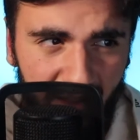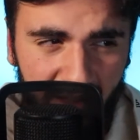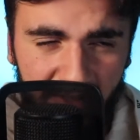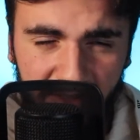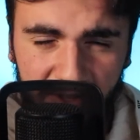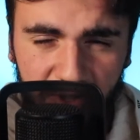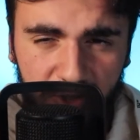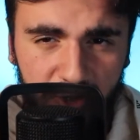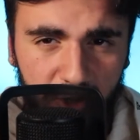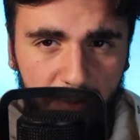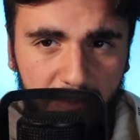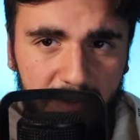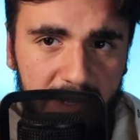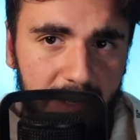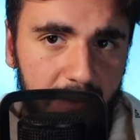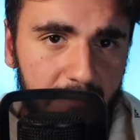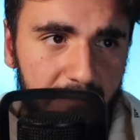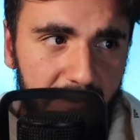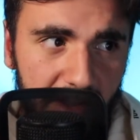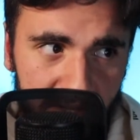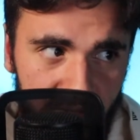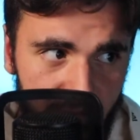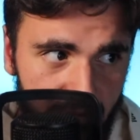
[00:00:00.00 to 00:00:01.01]
I think Germany
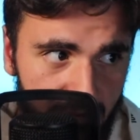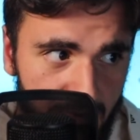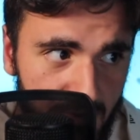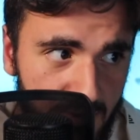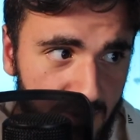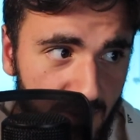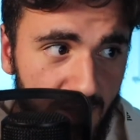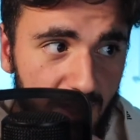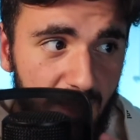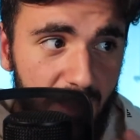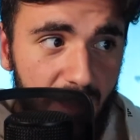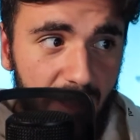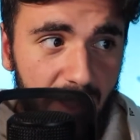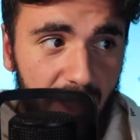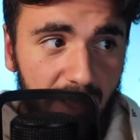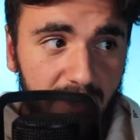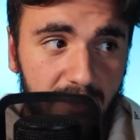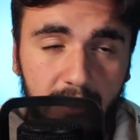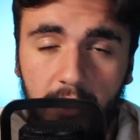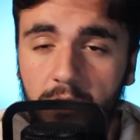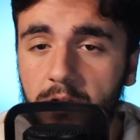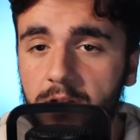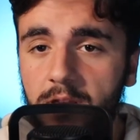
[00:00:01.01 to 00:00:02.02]
advanced through,
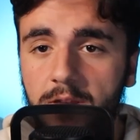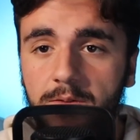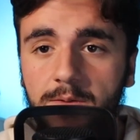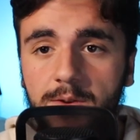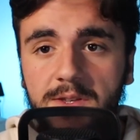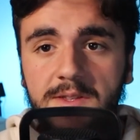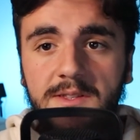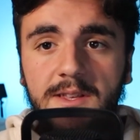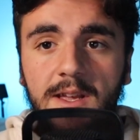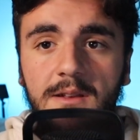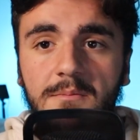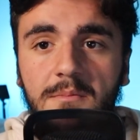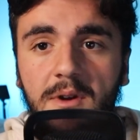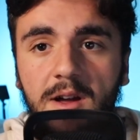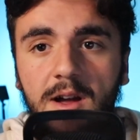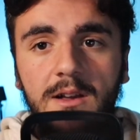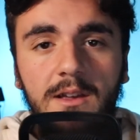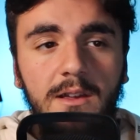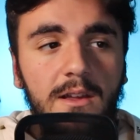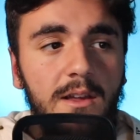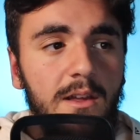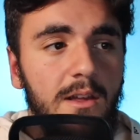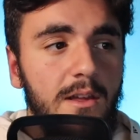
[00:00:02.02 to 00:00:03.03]
and Turkey versus
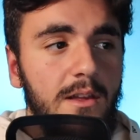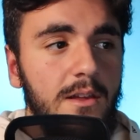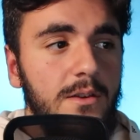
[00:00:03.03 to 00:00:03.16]
Denmark,